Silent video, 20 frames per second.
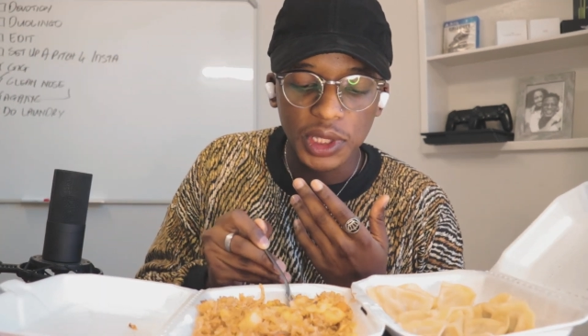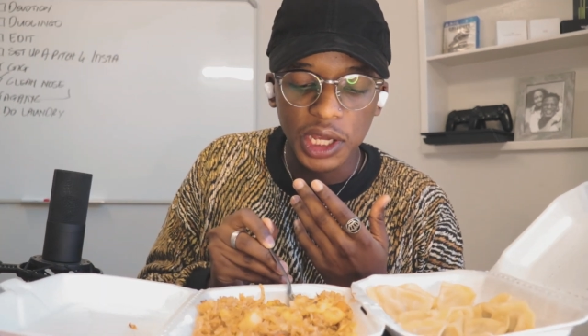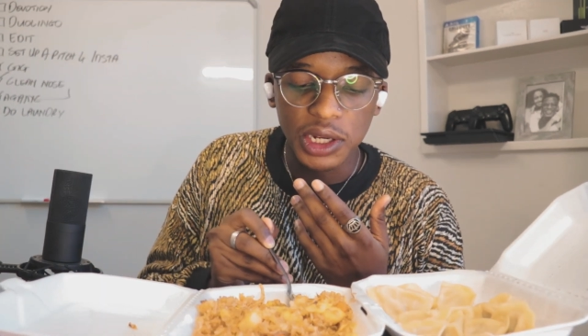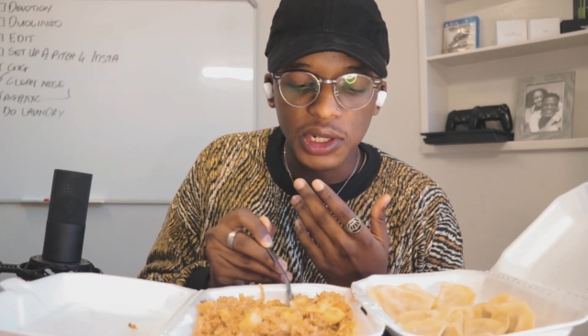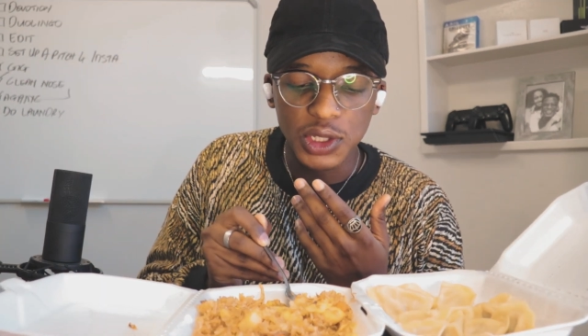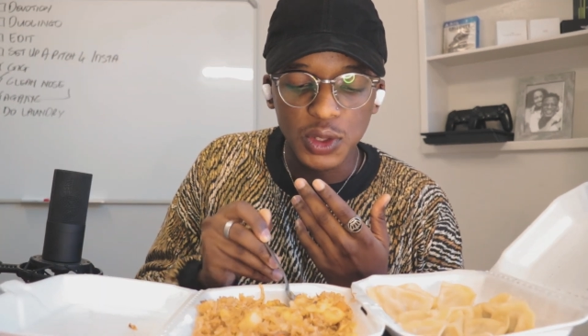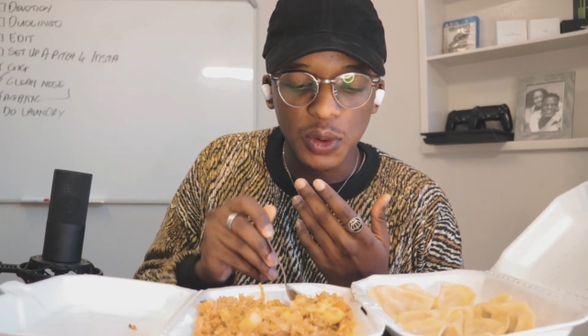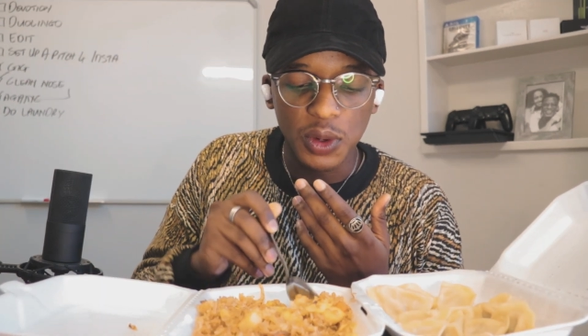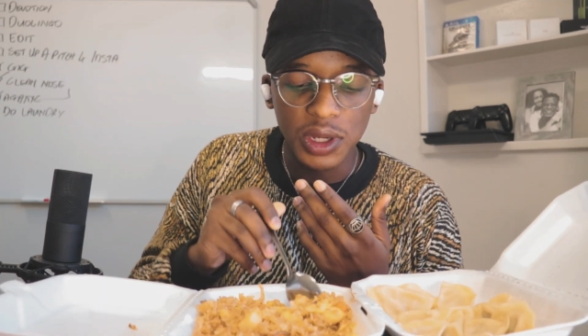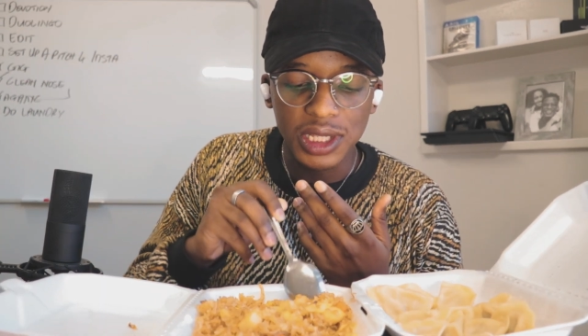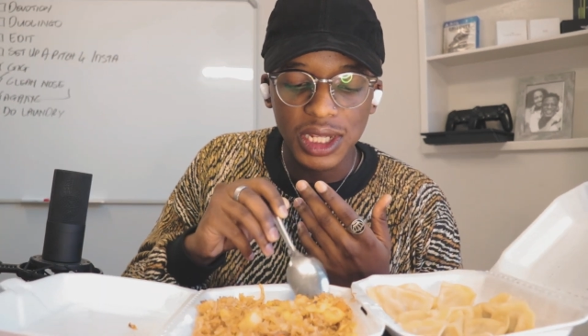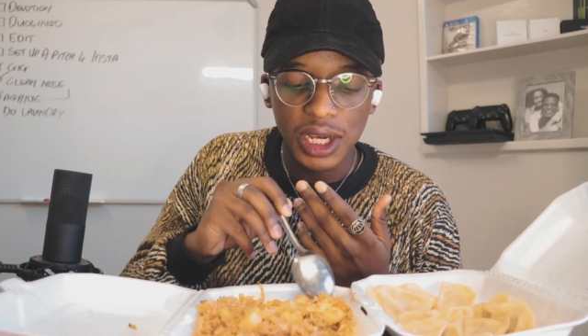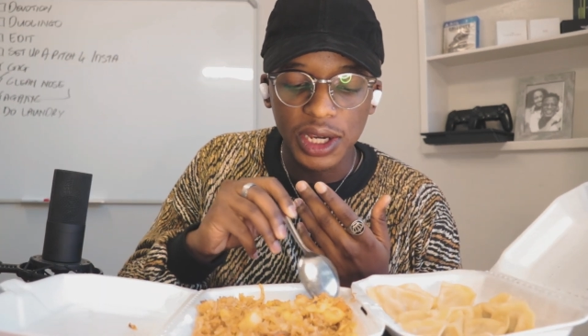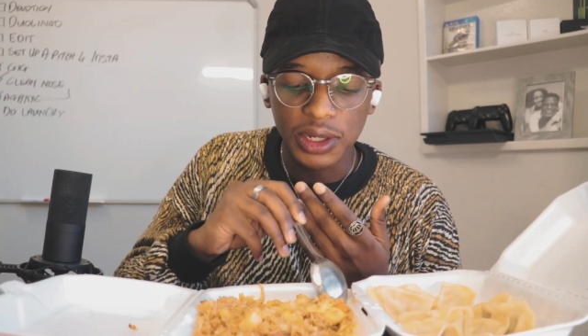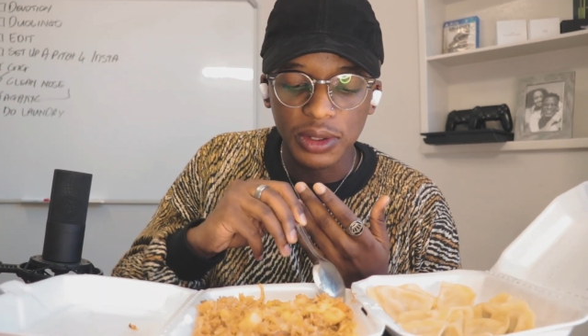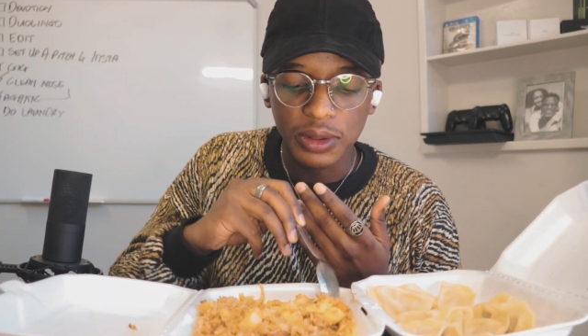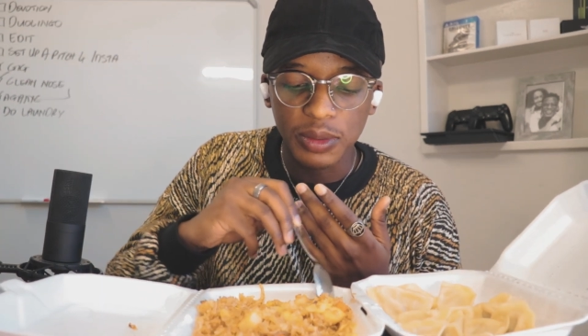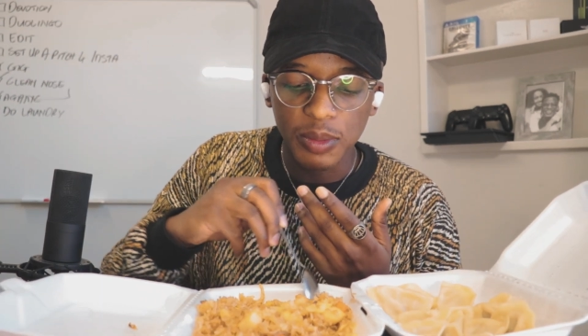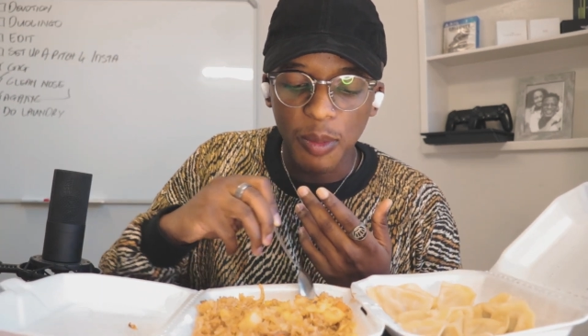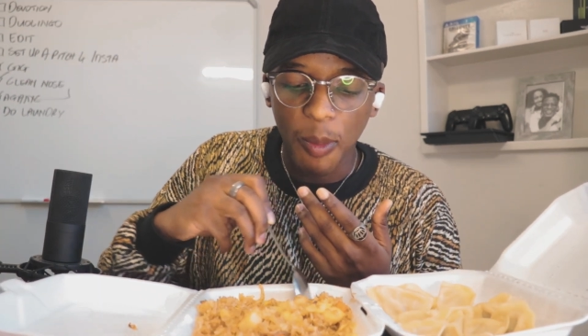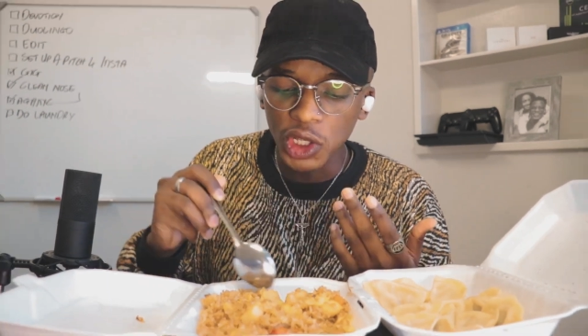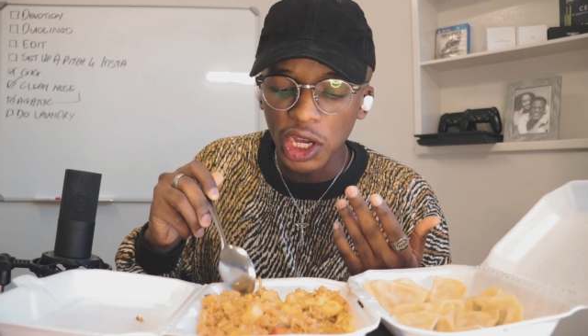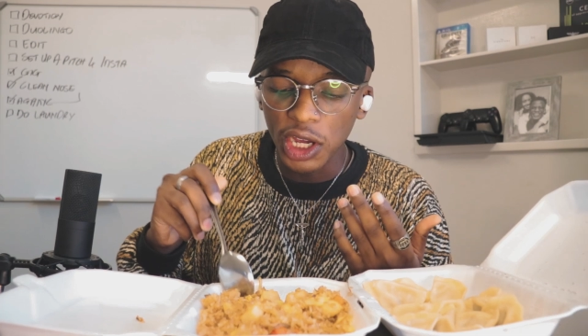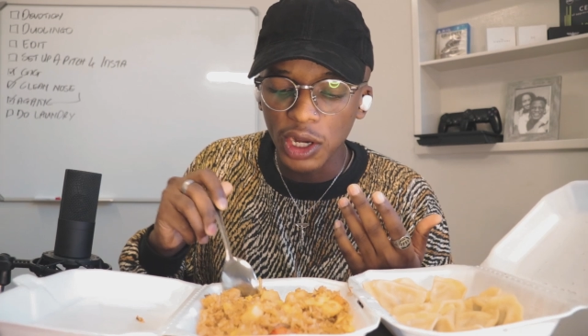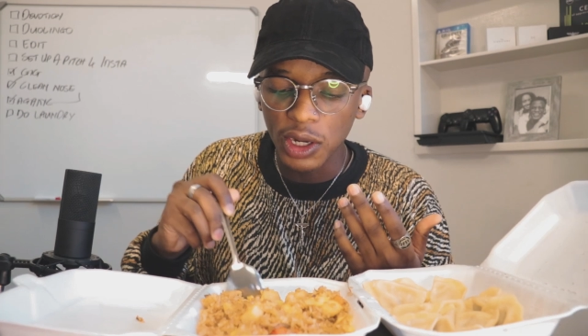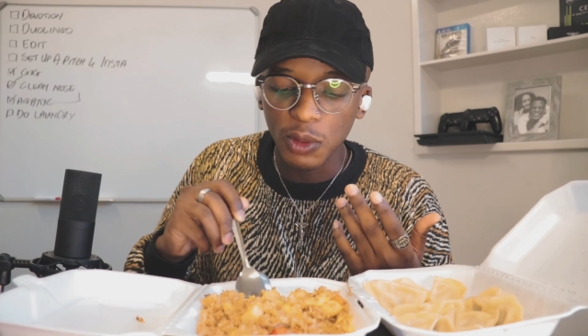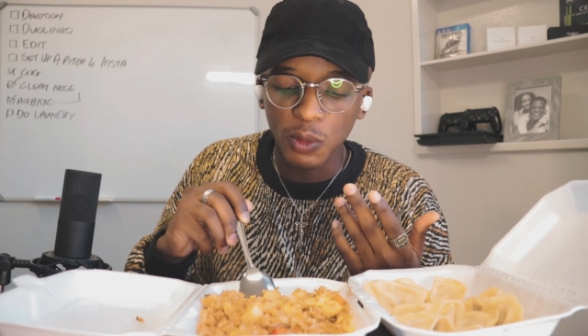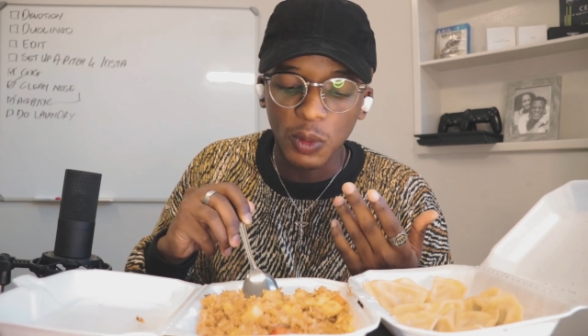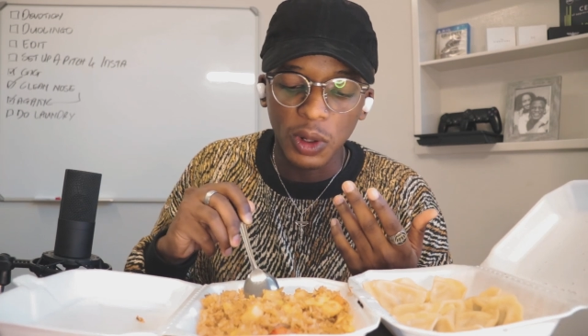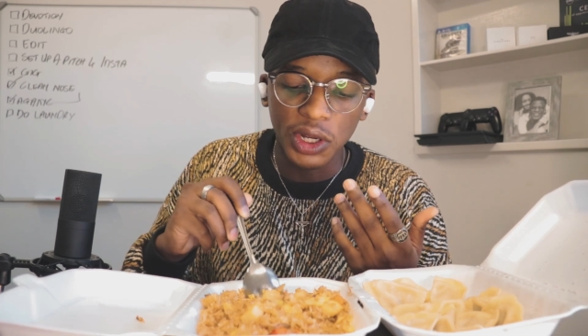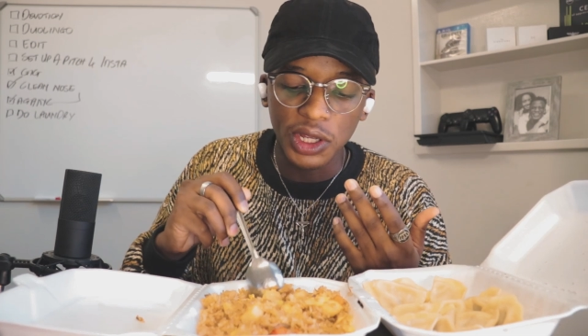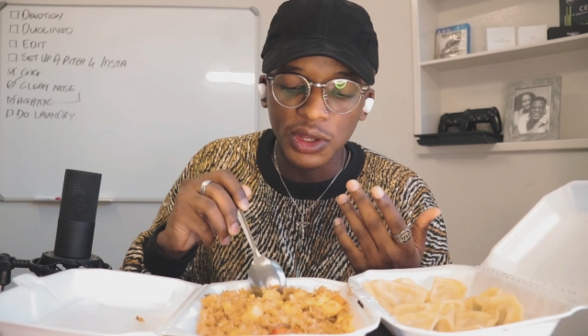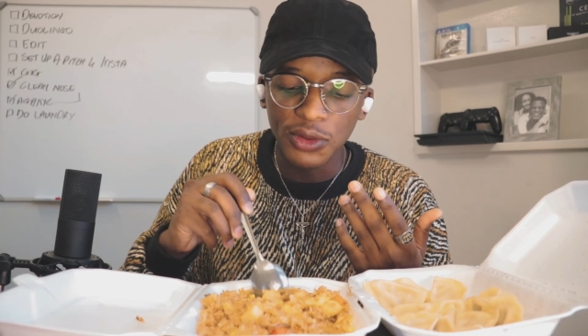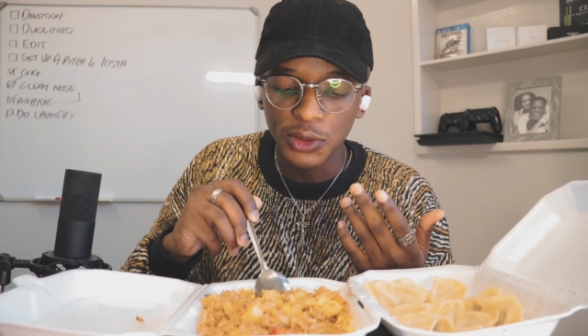and it's always like, yeah, well,